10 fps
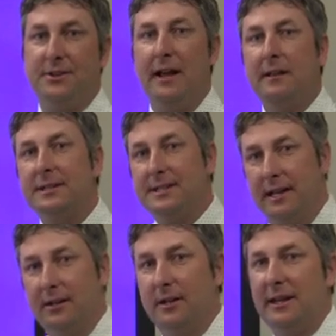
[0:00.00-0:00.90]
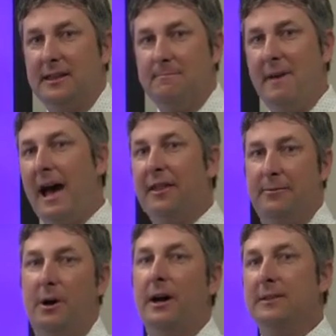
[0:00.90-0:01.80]
now let's take a look at the math
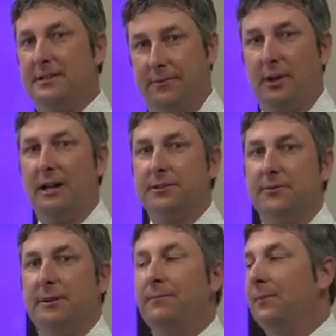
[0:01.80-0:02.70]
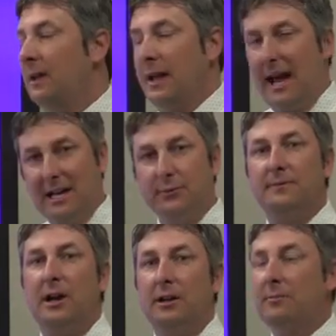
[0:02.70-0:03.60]
behind this philosophy. As we
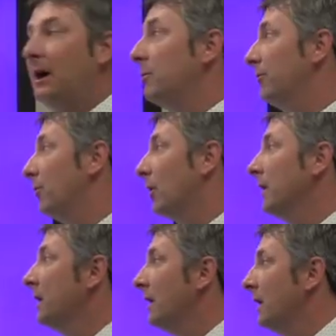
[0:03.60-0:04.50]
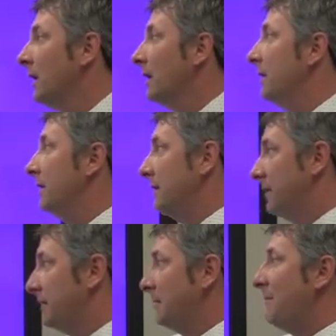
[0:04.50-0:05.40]
talked about before,
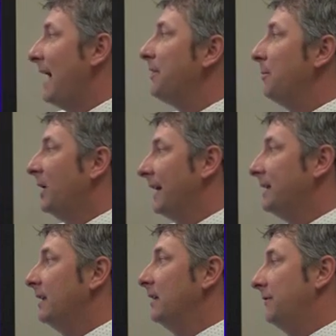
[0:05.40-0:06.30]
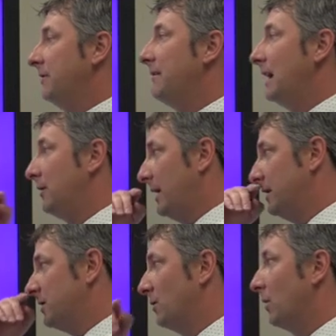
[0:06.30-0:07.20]
The math behind it of the
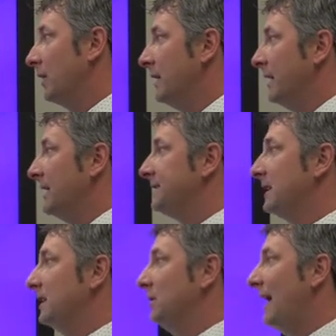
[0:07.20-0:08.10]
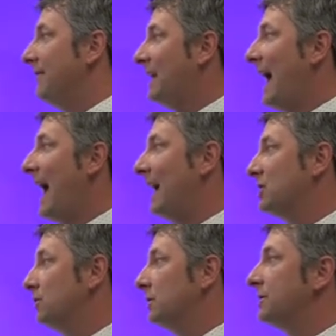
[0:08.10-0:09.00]
value-added score is that you have an
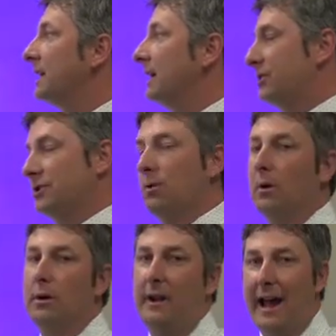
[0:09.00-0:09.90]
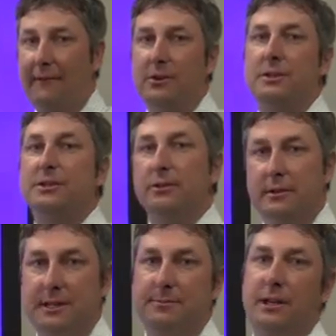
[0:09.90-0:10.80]
actual scale score after the
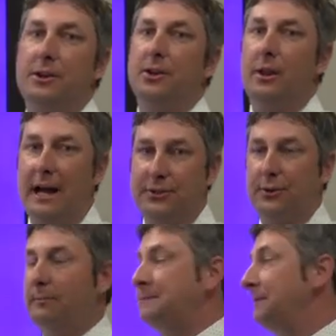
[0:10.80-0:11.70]
student has been in your classroom.